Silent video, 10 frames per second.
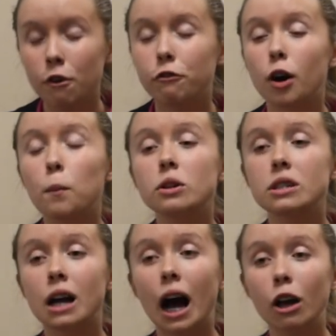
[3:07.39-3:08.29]
Farmers
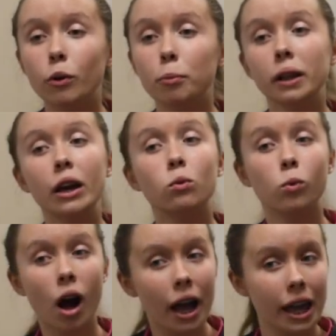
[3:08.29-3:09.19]
in Iowa plant
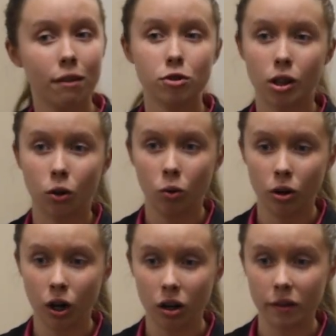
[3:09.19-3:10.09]
rye after the
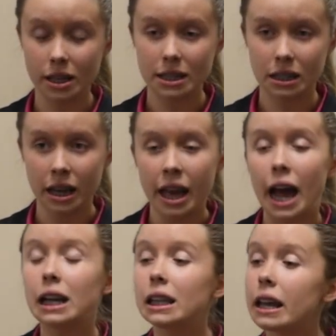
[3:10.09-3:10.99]
corn harvest
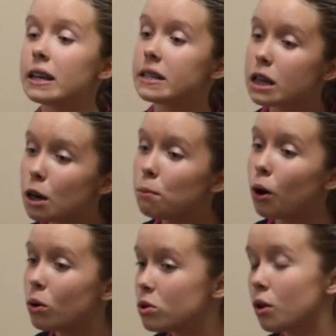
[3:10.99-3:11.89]
and let it
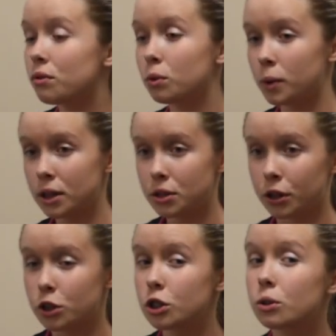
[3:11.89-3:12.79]
decompose over
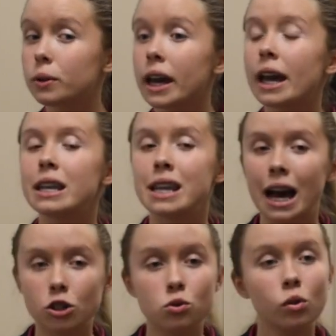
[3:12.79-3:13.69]
winter to create a
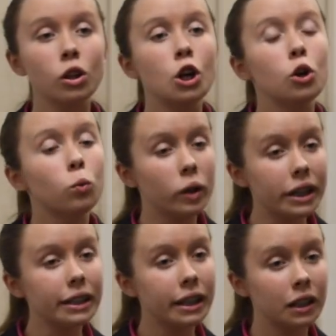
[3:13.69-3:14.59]
natural
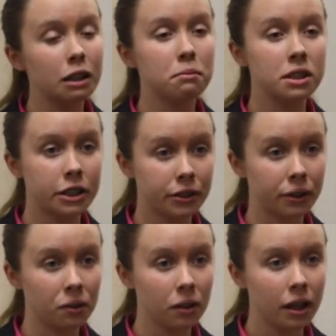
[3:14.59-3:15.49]
weed-killing
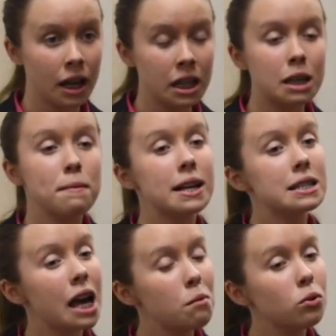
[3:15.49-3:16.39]
material that
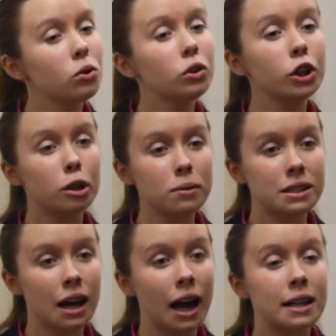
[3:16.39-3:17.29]
makes chemical
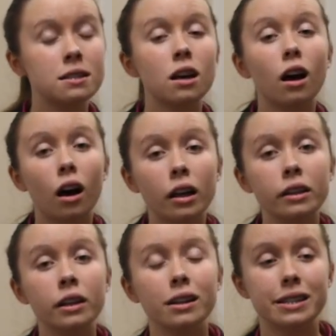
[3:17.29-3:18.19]
herbicides
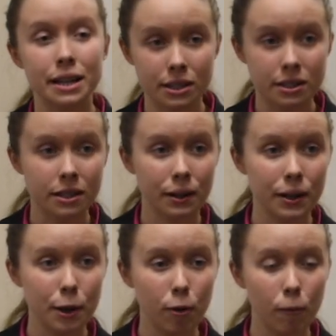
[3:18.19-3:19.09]
unnecessary.
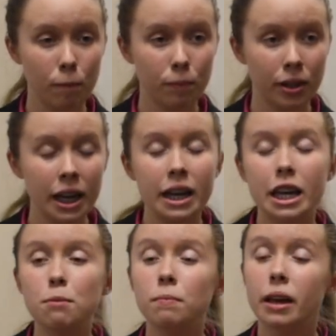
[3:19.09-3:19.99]

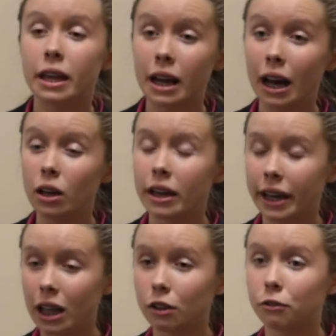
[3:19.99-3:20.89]
In
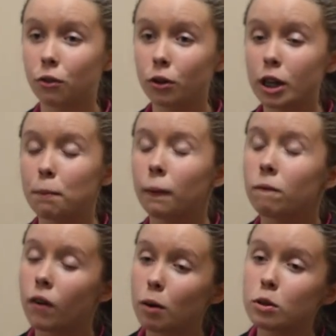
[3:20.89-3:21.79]
California,
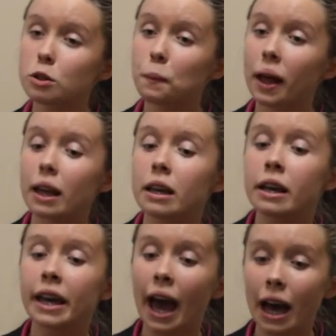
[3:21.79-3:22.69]
farmers plant
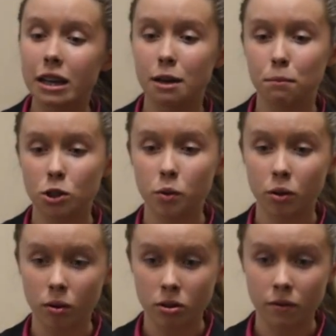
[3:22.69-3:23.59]
catnip
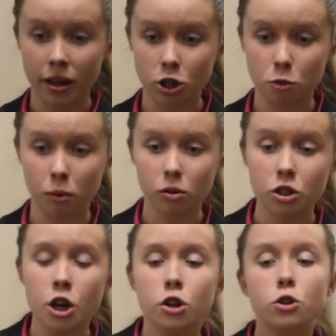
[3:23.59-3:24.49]
between rows of
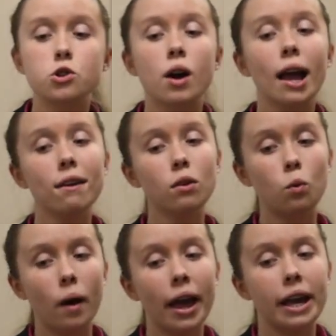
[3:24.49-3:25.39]
vegetables to drive
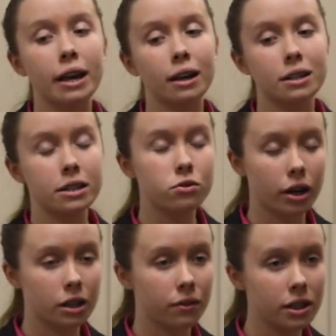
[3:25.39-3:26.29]
away
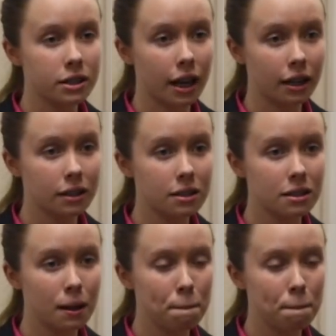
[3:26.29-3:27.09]
destructive insects.